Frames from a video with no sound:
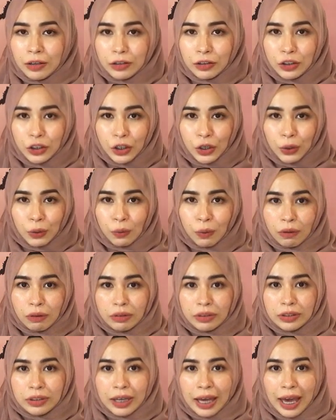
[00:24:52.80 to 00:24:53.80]
you
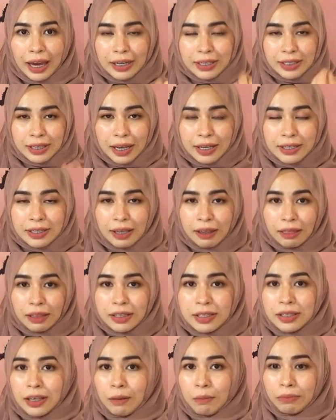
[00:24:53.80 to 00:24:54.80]
accessing
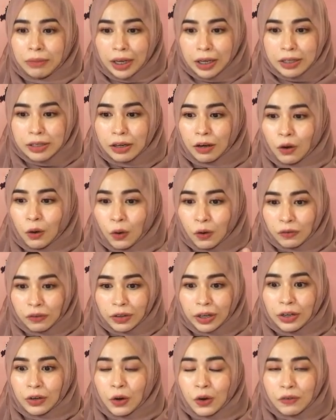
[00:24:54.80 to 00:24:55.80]
the same data
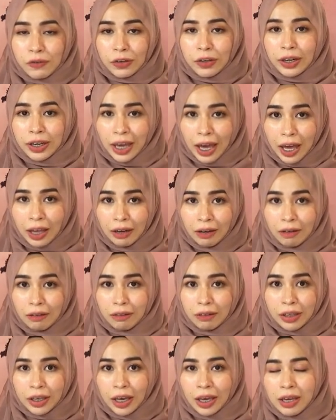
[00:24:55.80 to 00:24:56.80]
over and over again,
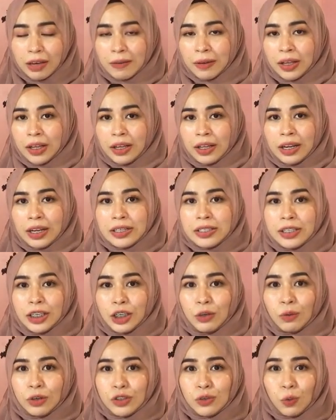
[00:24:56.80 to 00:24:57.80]
okay, let's say
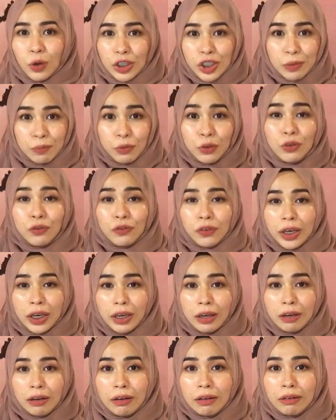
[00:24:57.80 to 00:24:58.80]
you want to watch a
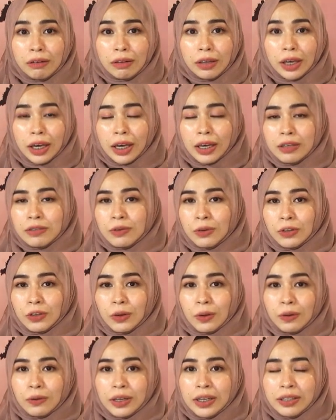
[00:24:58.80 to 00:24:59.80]
movie. Okay, so
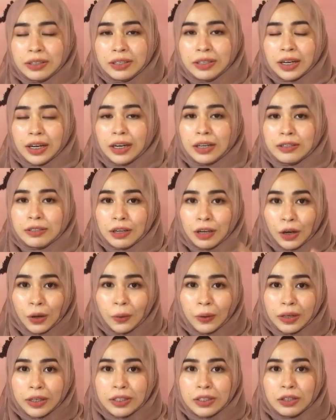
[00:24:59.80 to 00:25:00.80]
your internet is
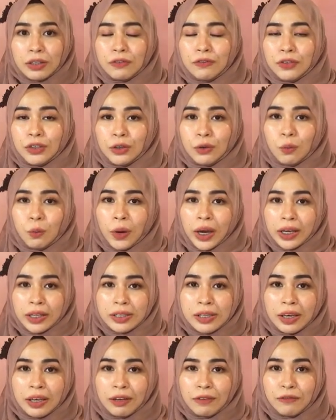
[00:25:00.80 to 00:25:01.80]
slow. Instead of you
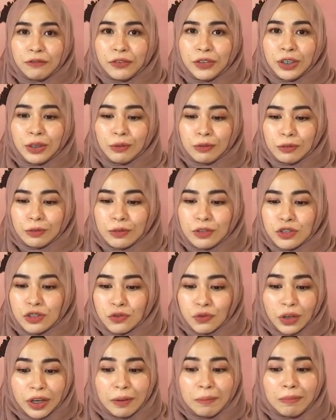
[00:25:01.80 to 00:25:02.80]
waiting for you to
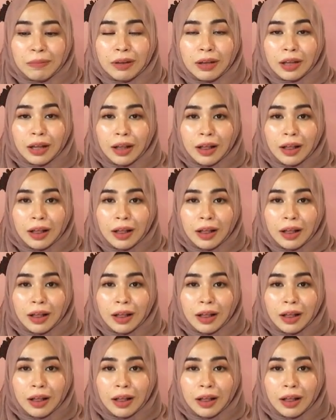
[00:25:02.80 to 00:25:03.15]
stream,